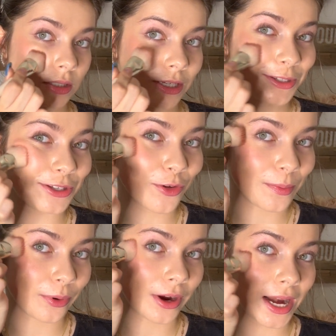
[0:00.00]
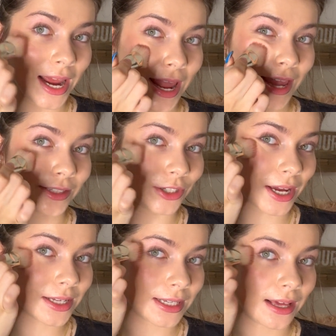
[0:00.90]
So pretty. Do you
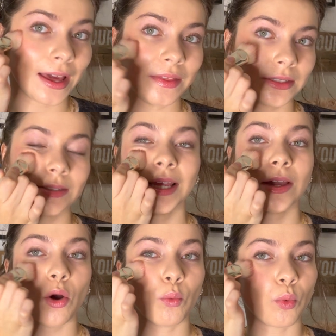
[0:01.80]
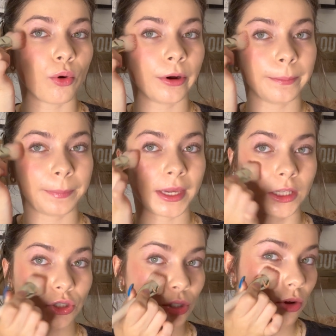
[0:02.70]
guys see that? This is like a warm
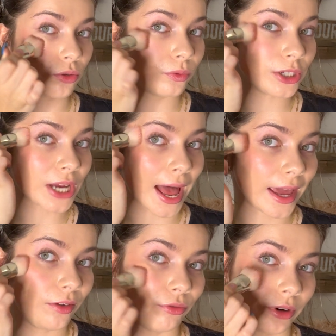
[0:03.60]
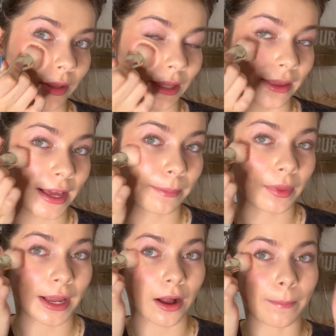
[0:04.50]
peach tone, which I really like
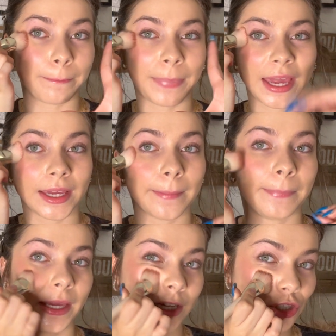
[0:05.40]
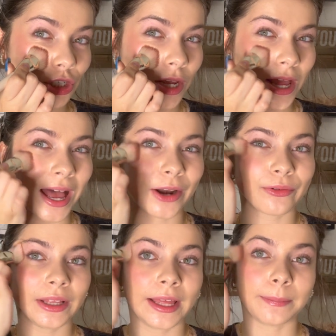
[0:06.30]
a pink peach. I don't
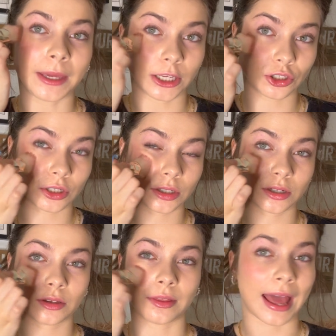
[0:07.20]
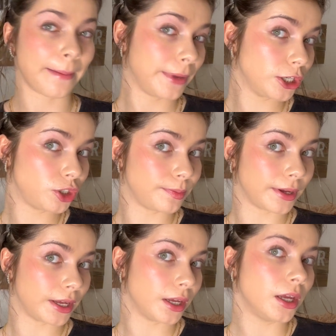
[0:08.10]
really like peach that much,
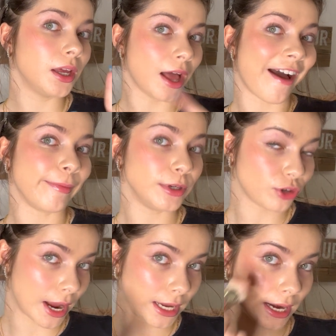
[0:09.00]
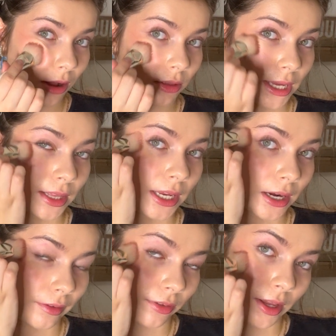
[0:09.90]
but I've been trying it out lately and
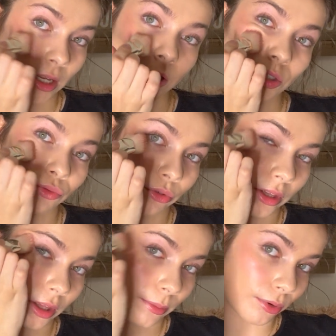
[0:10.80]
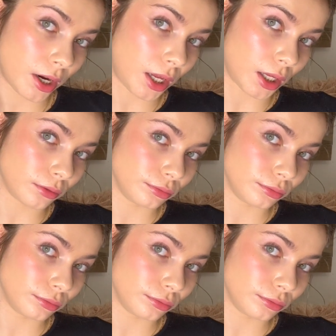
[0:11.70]
I feel like it looks really pretty.